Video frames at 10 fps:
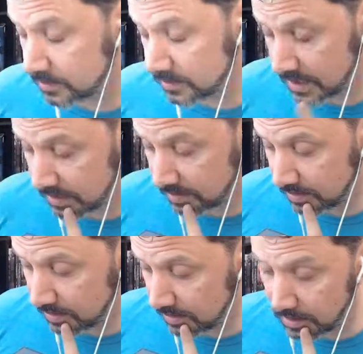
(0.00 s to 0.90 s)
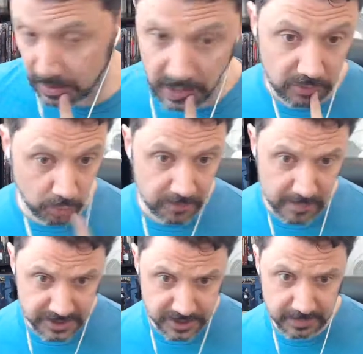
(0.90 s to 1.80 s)
that uh, is worth
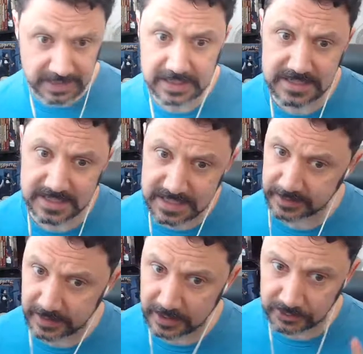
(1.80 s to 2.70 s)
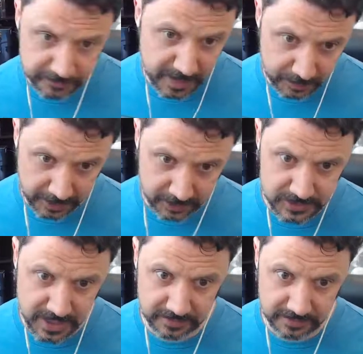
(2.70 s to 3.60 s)
mentioning because it's something that two of my players
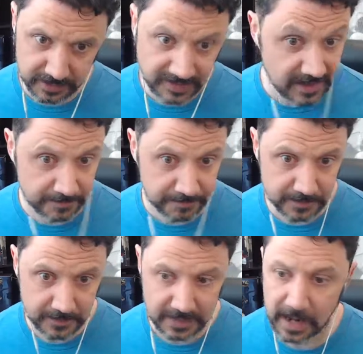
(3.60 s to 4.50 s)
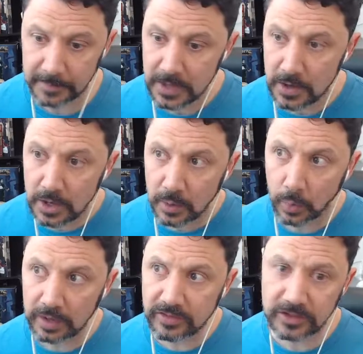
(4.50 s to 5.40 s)
have taken. Now,
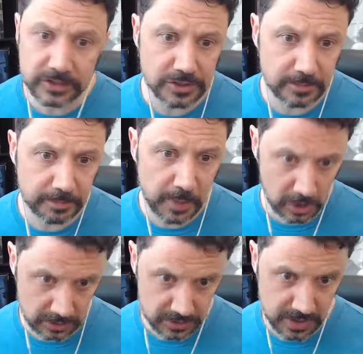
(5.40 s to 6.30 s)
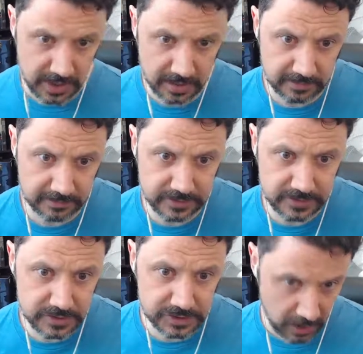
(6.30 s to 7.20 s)
one of the signature parts of
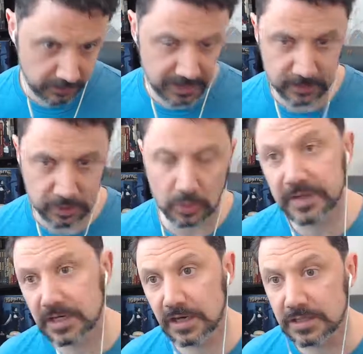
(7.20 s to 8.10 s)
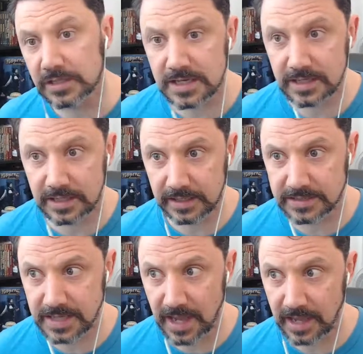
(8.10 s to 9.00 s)
Shadow of the Demon Lord, because it
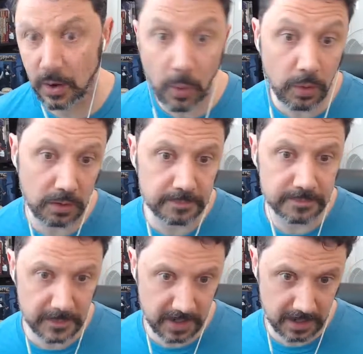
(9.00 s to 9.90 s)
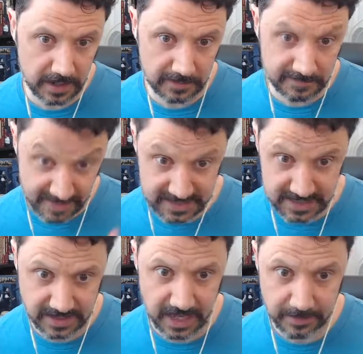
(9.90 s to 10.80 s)
is a horror uh,
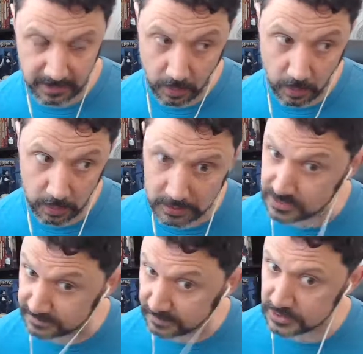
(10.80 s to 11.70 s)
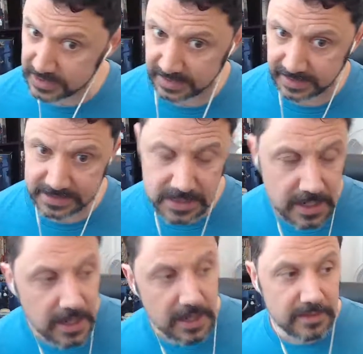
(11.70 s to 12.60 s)
fantasy game, and horror is the first thing it is,
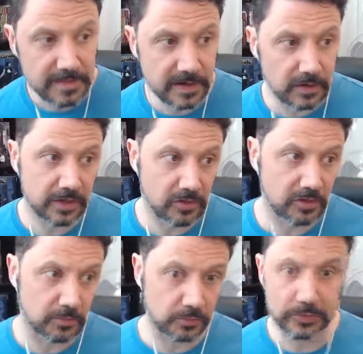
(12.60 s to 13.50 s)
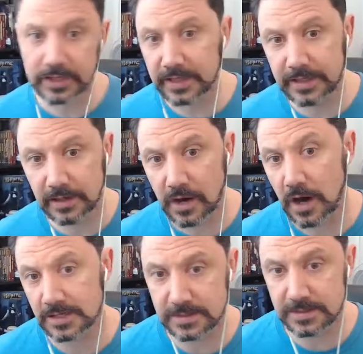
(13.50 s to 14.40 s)
there is some really
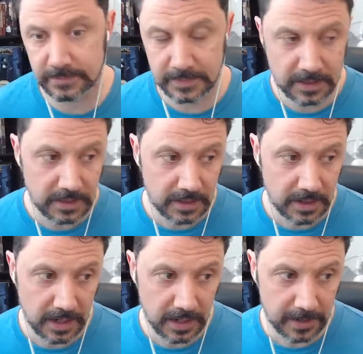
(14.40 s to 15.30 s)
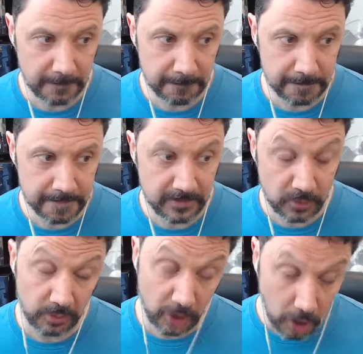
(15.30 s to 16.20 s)
awesome, um,
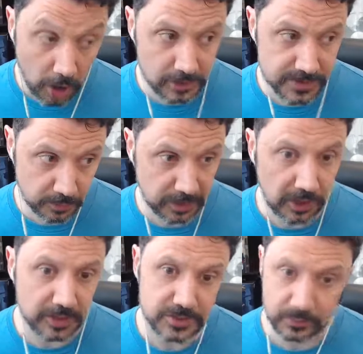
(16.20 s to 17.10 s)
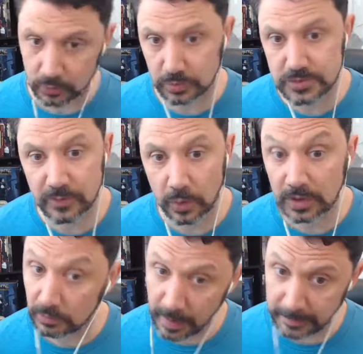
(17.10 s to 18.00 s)
or there are some really awesome rules for
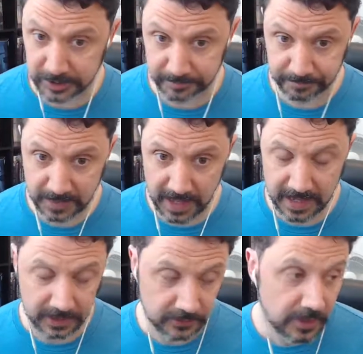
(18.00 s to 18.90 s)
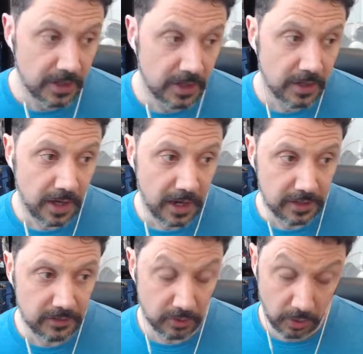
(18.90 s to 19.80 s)
corruption. And uh,
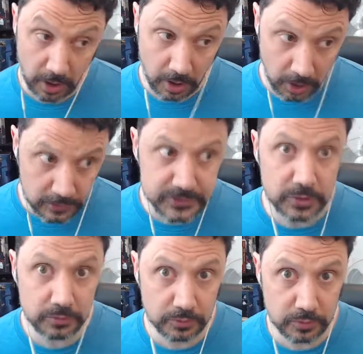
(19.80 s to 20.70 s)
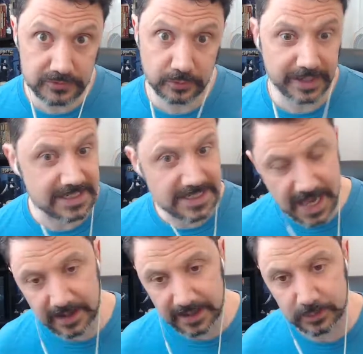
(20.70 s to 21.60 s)
there are also rules for
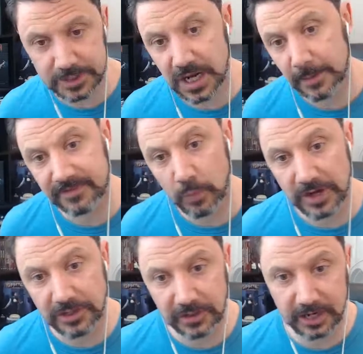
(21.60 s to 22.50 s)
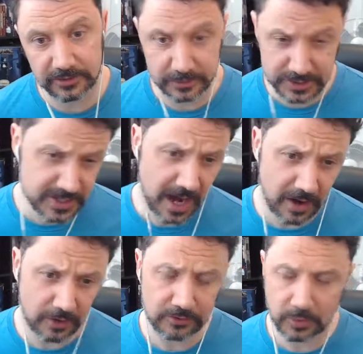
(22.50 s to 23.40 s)
insanity, which come from when your character is
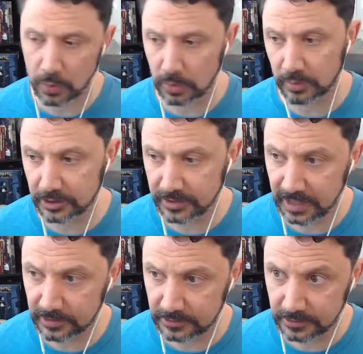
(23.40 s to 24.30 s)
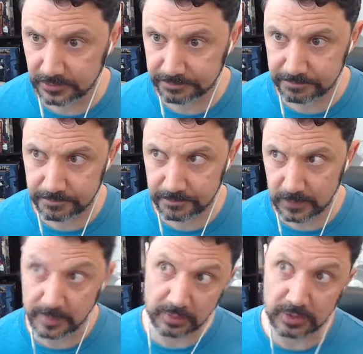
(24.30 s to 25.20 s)
scared or when your character
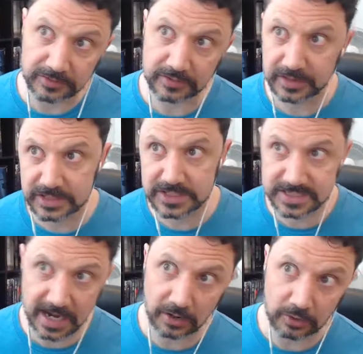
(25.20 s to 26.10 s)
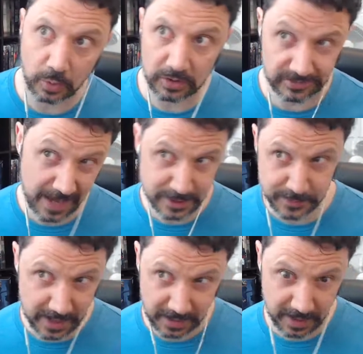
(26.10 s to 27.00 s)
I mean, really uh, scared or
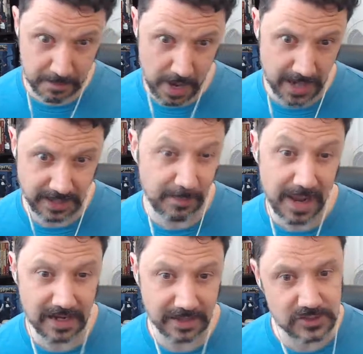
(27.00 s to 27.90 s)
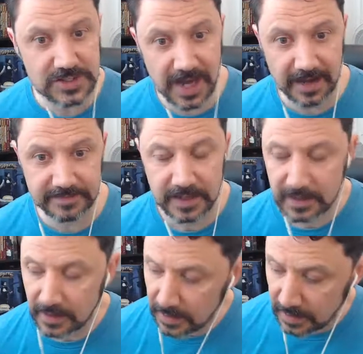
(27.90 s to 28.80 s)
damaged by like mind bending stuff.
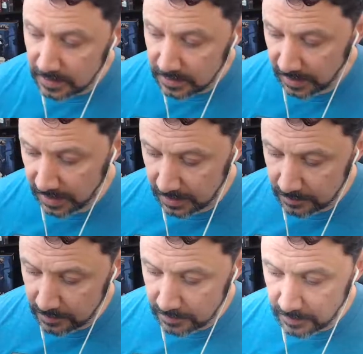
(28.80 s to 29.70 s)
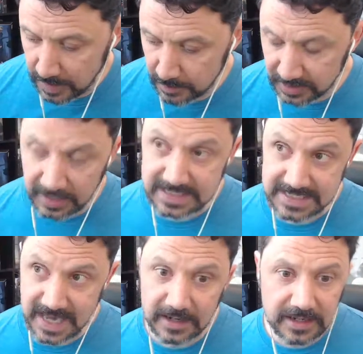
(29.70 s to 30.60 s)
Um, but
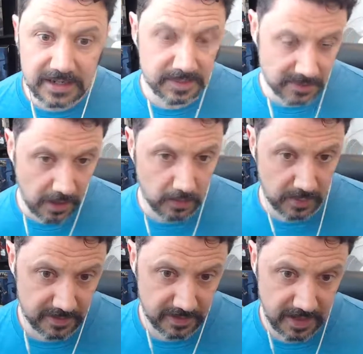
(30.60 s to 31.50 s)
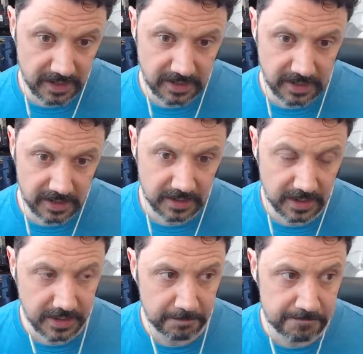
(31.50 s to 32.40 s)
insanity can be dealt with. Insanity can
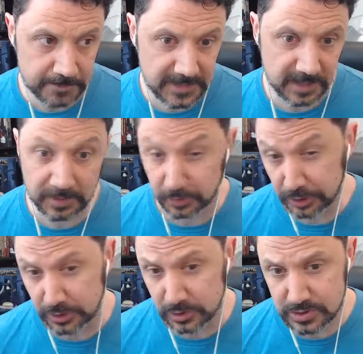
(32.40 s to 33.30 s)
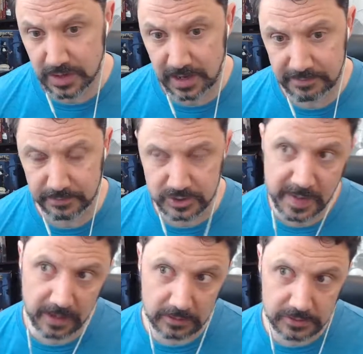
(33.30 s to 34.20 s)
um, can be reduced uh, through
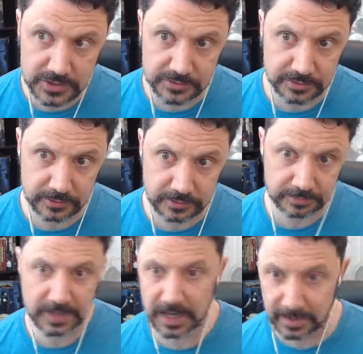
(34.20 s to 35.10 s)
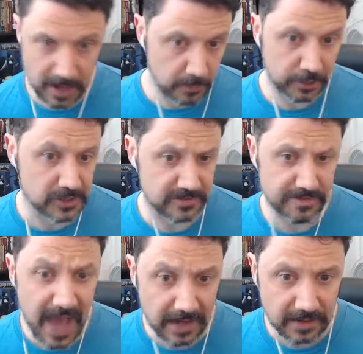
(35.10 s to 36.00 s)
spells, through uh, outbreaks of
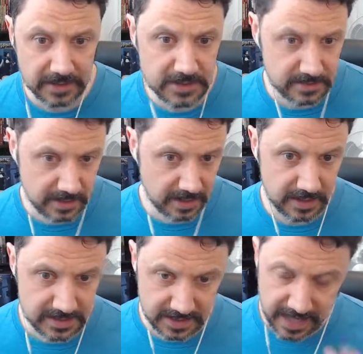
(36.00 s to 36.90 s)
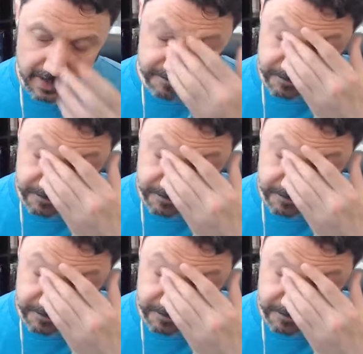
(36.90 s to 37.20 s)
madness, and, and, things like that.